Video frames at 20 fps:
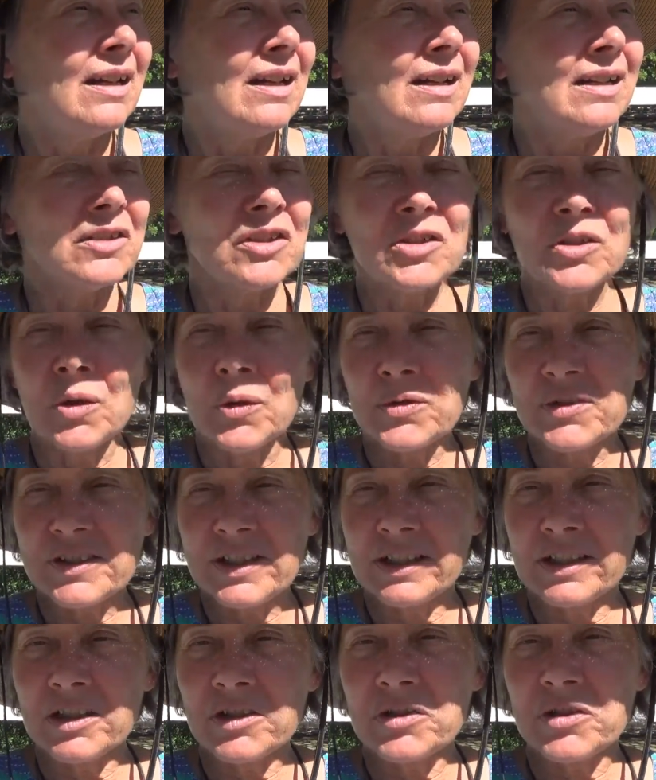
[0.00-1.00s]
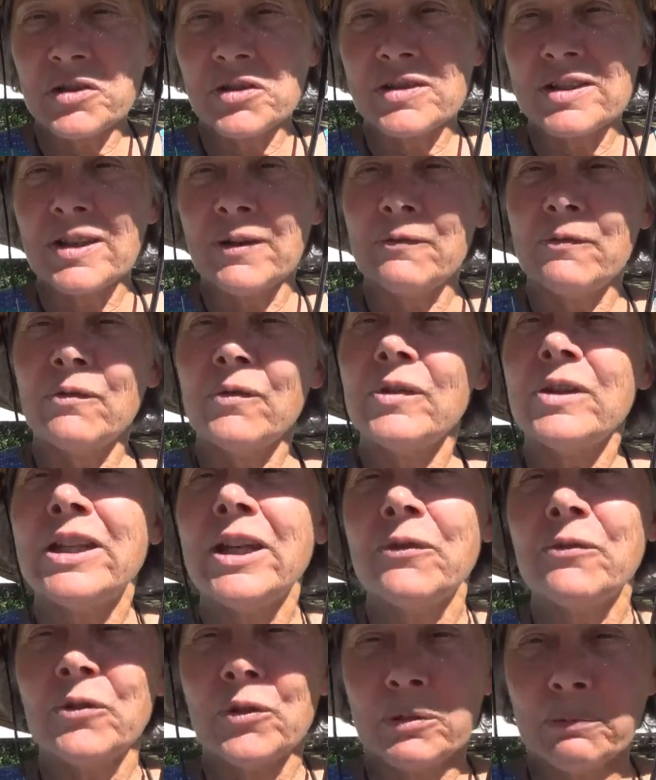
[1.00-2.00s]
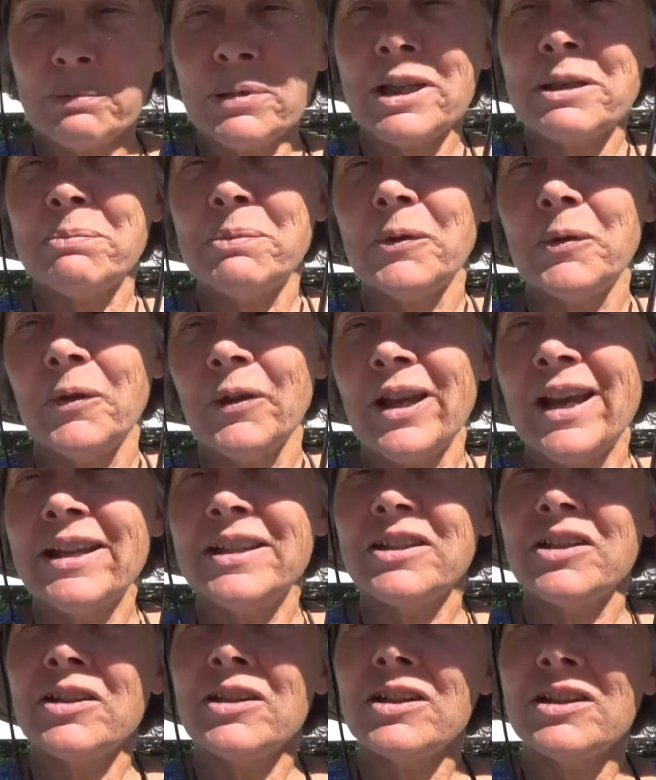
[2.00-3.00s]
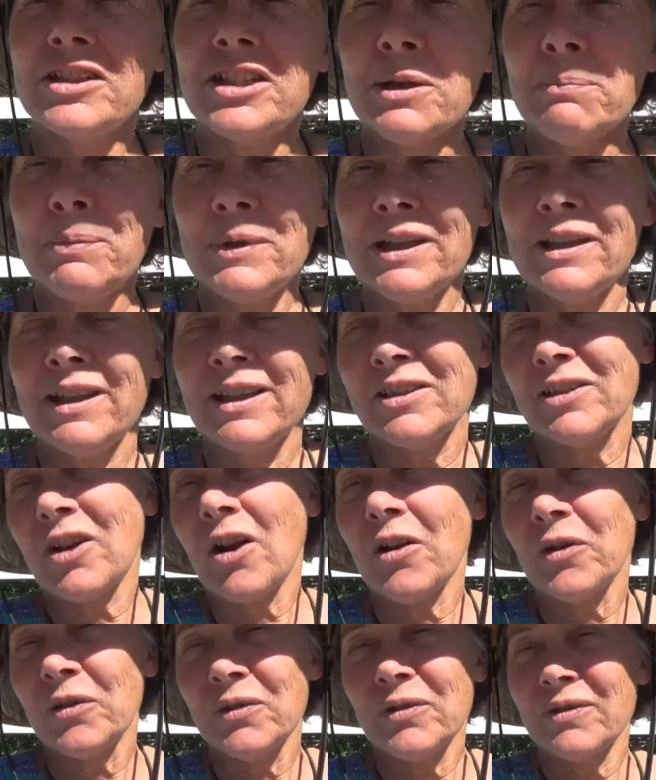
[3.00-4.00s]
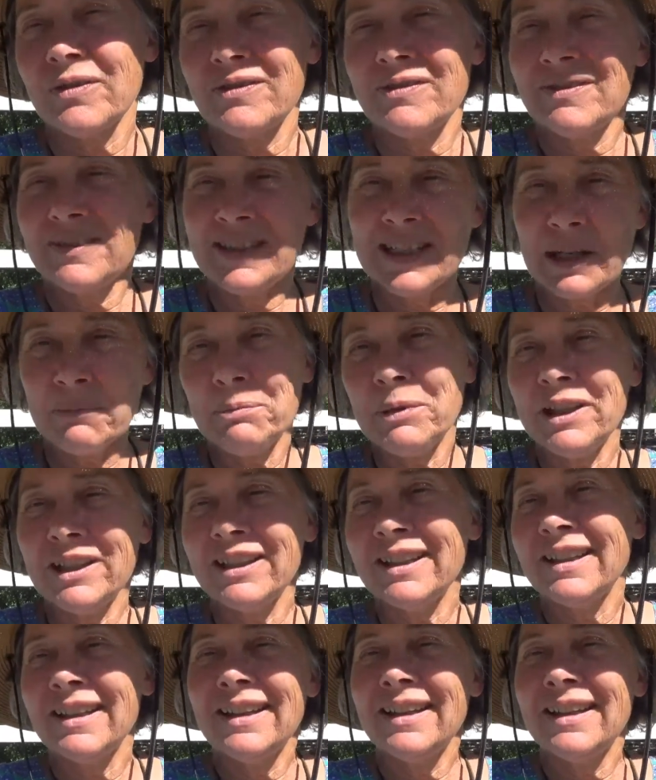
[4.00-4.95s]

uh, soul signatures of different people and dipping. It's called dipping,